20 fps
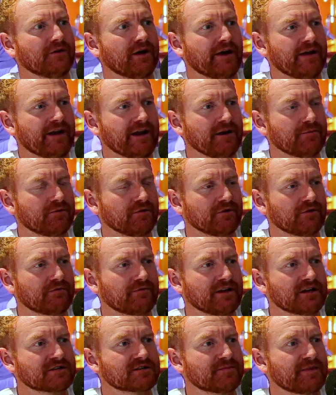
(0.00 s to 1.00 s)
enable the
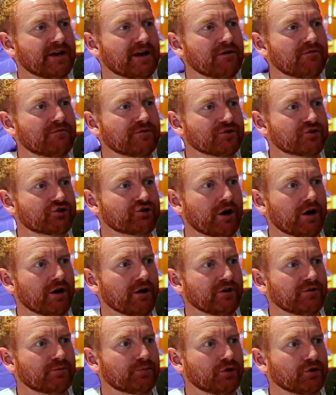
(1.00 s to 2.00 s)
rig to be
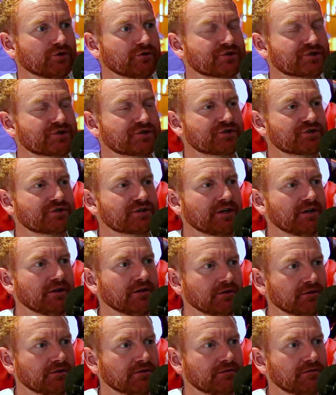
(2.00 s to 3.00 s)
overshotted, but
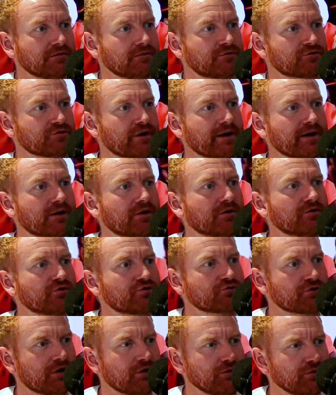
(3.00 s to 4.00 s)
still trying to
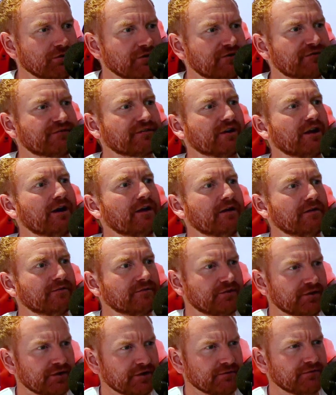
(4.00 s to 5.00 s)
control
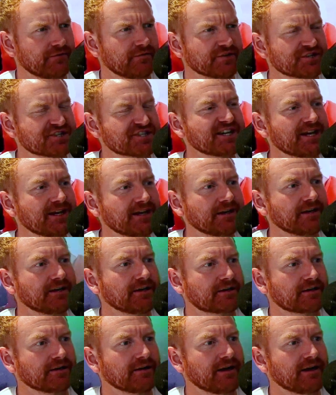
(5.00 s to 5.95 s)
the sink.